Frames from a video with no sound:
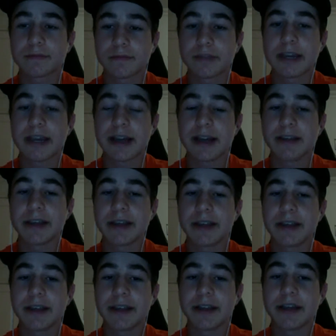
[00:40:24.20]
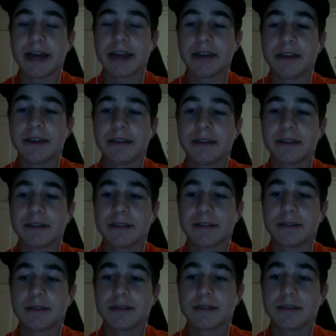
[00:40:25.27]
Yeah, 9. It
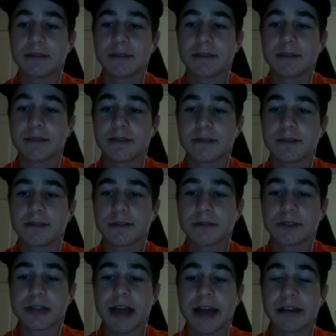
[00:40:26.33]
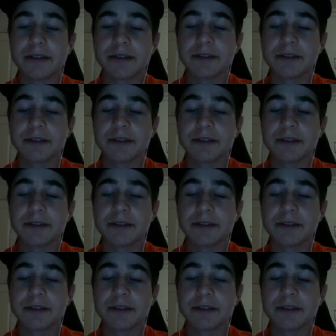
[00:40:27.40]
was 9.